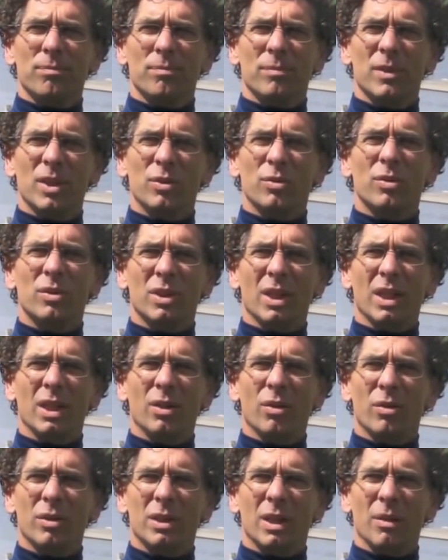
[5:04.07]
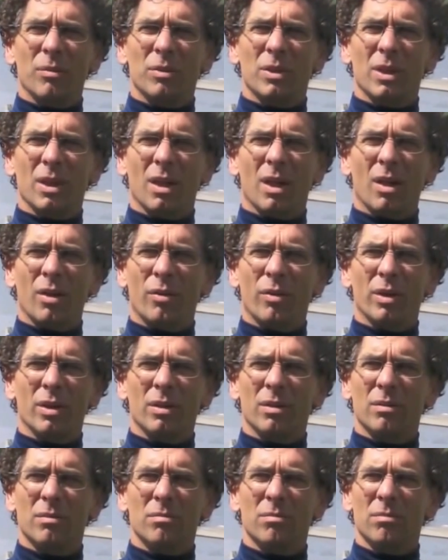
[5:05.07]
this was the indoor championship,
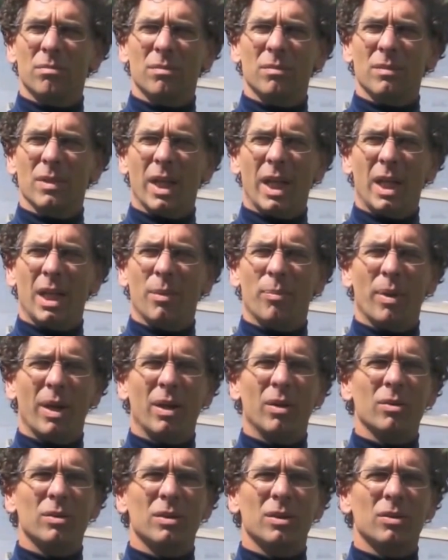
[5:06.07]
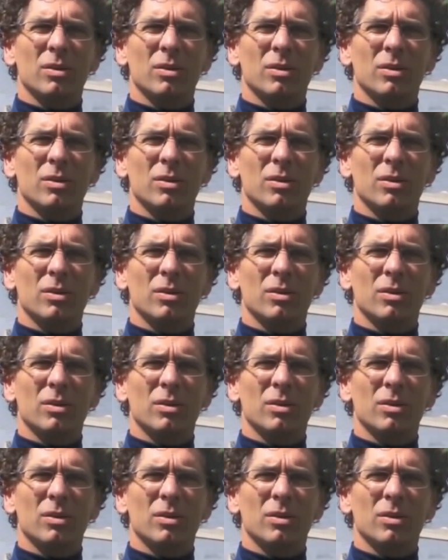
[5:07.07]
180 pounds.